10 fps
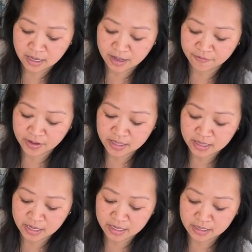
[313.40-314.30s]
I find
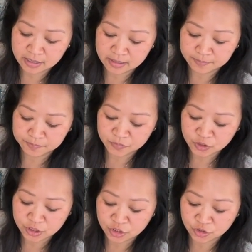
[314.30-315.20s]
that
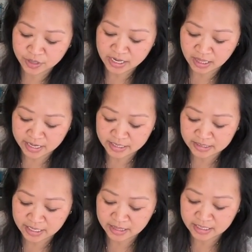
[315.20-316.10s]
just straight lines
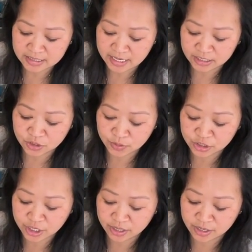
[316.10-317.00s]
like this next to
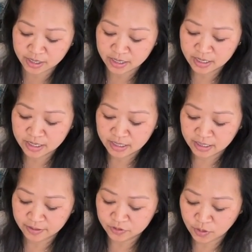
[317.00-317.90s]
each other
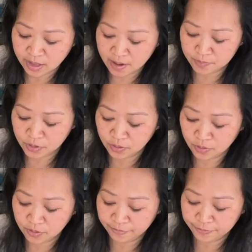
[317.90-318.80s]
gives you that
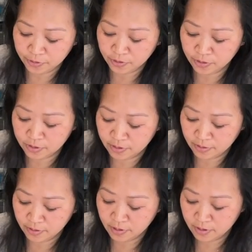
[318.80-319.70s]
beautiful
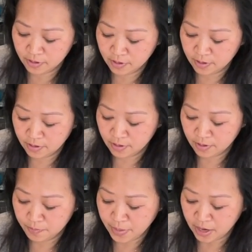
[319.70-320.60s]

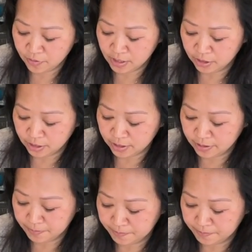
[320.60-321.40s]
bakery look.